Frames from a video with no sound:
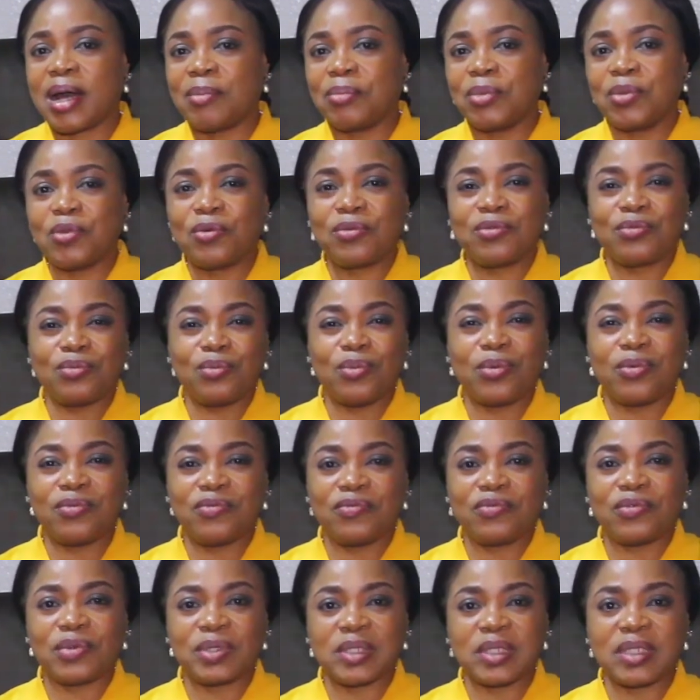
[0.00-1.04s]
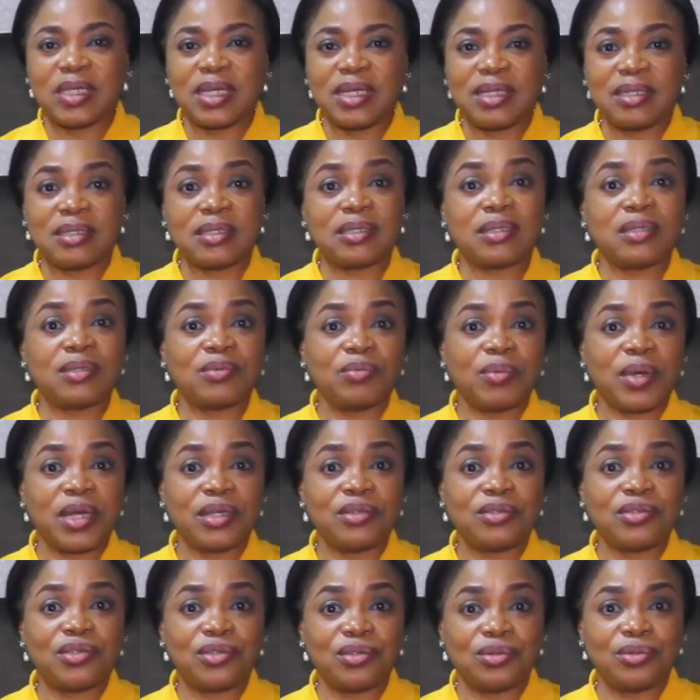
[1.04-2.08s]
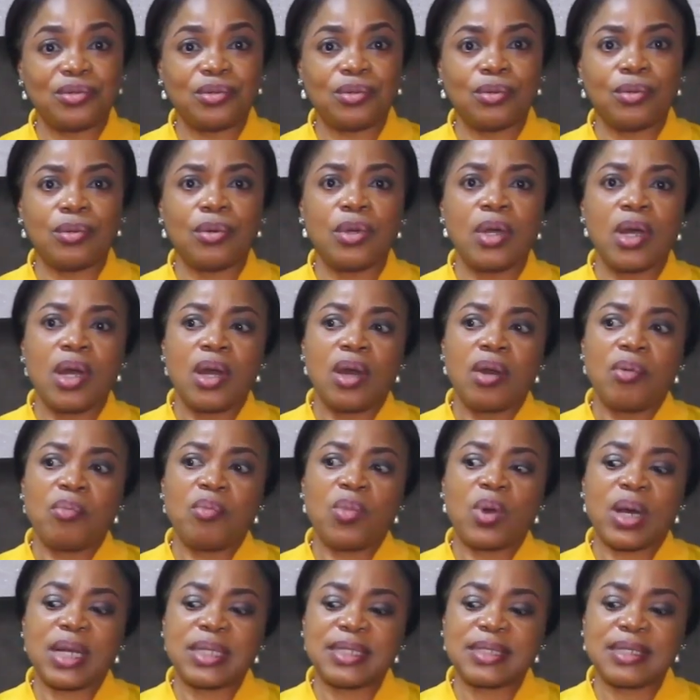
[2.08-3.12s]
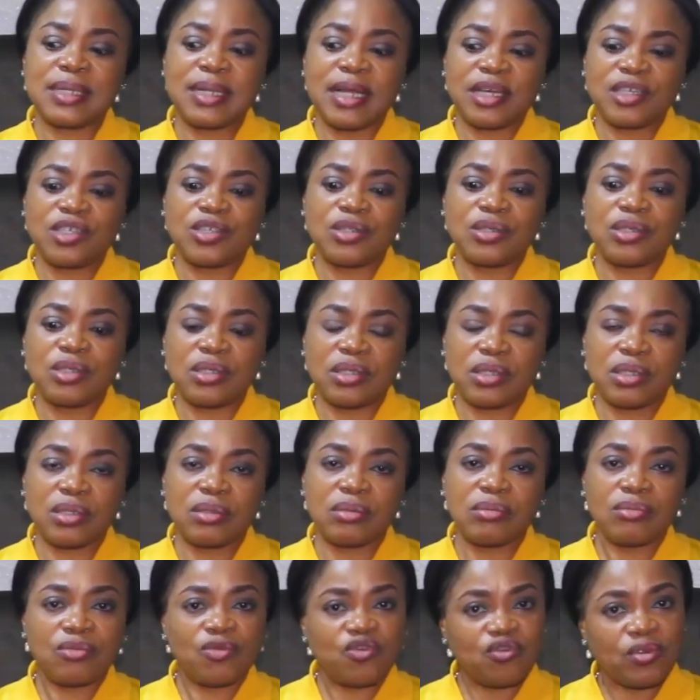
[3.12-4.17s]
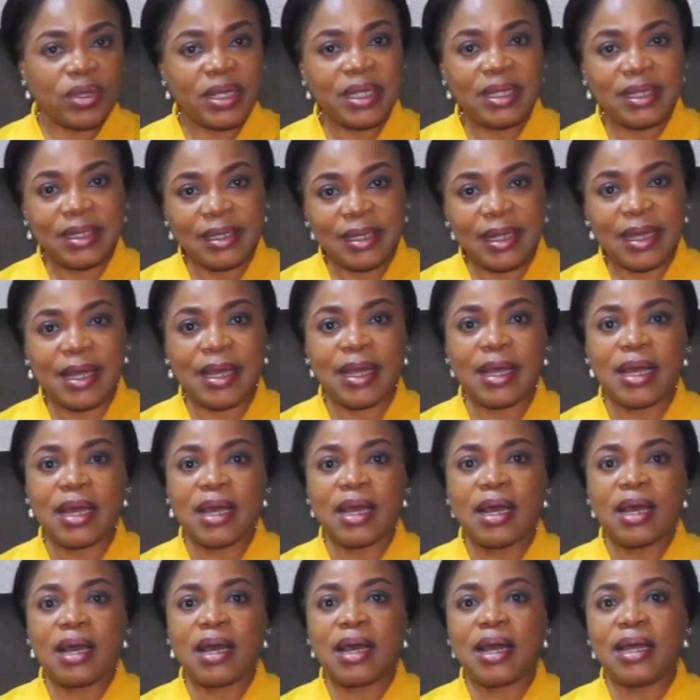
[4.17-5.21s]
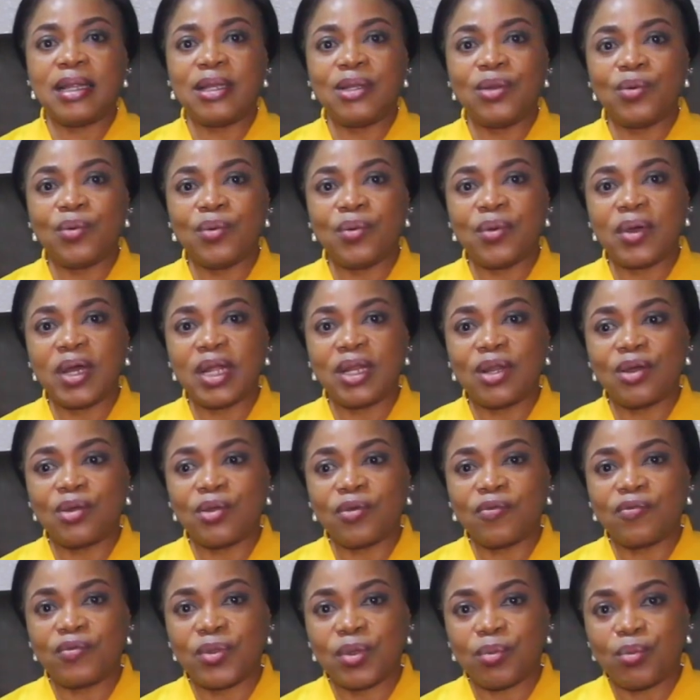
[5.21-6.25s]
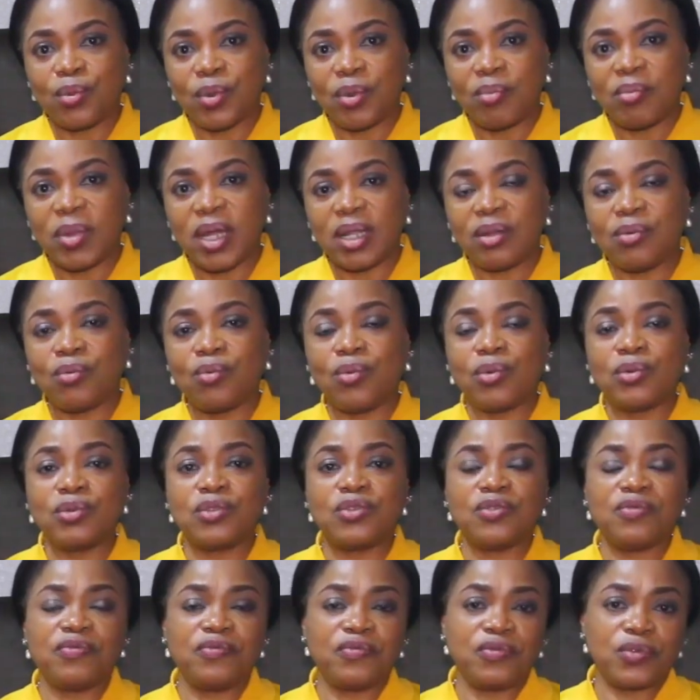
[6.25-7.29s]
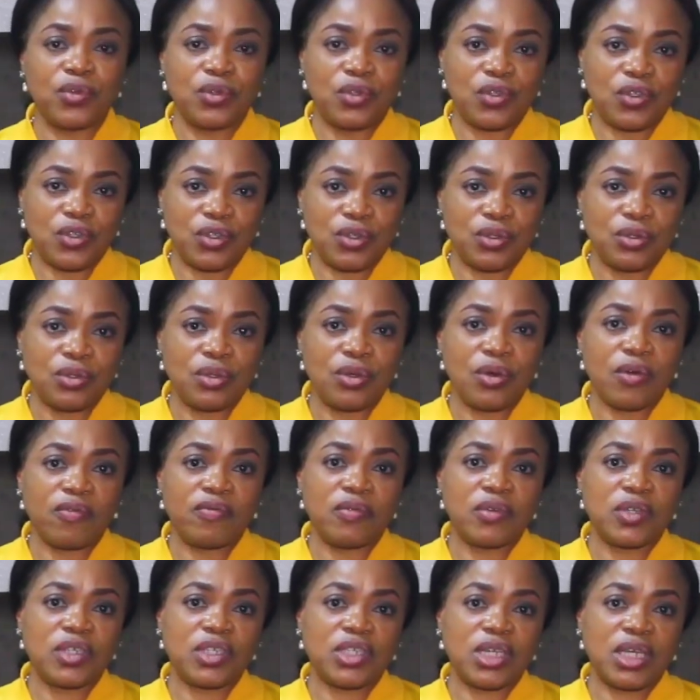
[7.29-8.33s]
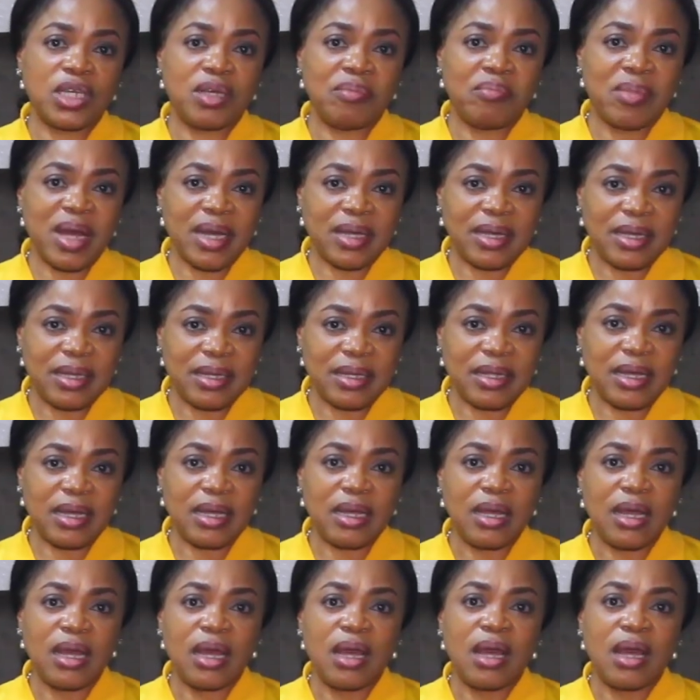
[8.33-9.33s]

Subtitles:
I'm not one for saying this is where you should go. But as election is drawing near, I know a lot of the women want to vote you, Governor Seyi Makinde.